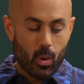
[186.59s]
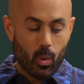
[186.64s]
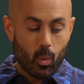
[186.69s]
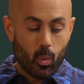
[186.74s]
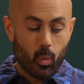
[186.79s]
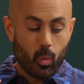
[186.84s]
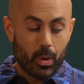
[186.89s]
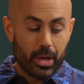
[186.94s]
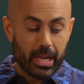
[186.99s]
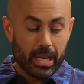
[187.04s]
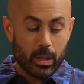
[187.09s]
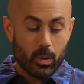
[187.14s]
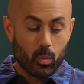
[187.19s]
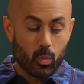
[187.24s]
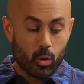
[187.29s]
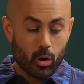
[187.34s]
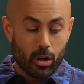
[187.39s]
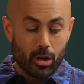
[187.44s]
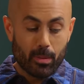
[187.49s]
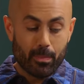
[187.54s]
we
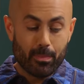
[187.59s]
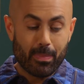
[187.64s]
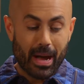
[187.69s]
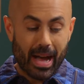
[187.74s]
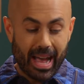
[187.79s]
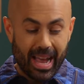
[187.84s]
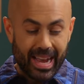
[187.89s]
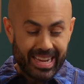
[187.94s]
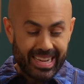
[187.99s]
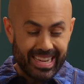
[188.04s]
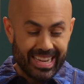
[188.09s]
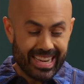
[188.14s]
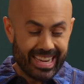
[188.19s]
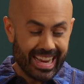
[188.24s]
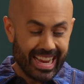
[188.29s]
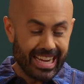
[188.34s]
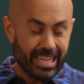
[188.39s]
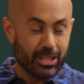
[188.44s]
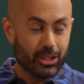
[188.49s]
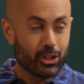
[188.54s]
were by
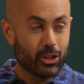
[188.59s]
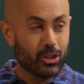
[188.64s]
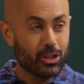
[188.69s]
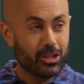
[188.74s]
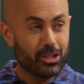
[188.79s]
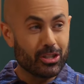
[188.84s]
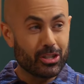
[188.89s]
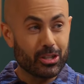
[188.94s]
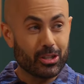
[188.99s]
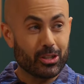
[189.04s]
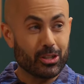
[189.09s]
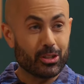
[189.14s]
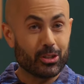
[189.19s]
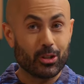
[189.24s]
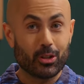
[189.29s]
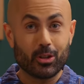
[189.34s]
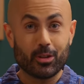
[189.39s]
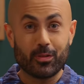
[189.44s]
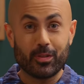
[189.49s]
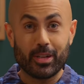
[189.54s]
nature
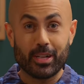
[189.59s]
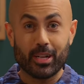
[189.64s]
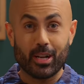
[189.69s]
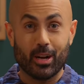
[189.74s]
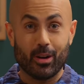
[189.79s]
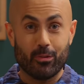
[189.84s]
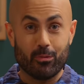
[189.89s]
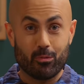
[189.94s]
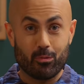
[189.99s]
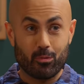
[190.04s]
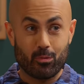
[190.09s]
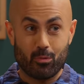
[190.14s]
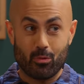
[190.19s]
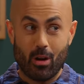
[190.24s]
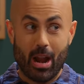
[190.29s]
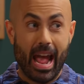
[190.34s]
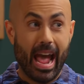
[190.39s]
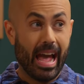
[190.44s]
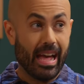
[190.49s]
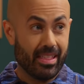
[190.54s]
deserving of
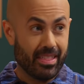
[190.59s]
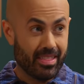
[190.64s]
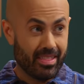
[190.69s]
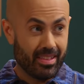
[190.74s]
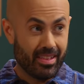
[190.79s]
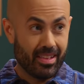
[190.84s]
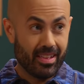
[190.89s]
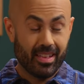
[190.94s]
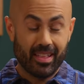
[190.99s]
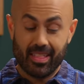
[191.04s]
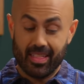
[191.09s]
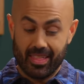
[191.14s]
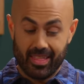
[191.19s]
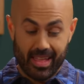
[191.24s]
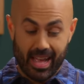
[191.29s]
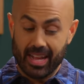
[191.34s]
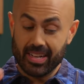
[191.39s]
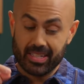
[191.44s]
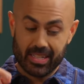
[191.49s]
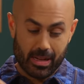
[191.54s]
wrath. Mm-hmm.
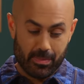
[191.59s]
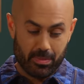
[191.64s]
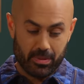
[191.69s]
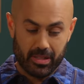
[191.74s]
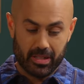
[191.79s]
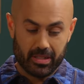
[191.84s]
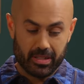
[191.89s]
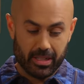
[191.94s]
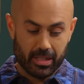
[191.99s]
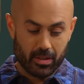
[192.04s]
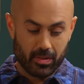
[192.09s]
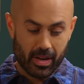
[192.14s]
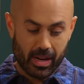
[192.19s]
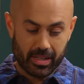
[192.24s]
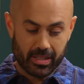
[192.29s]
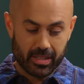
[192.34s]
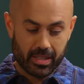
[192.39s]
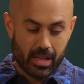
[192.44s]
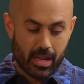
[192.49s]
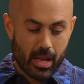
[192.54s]
That's not politically
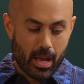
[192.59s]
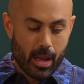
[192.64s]
correct.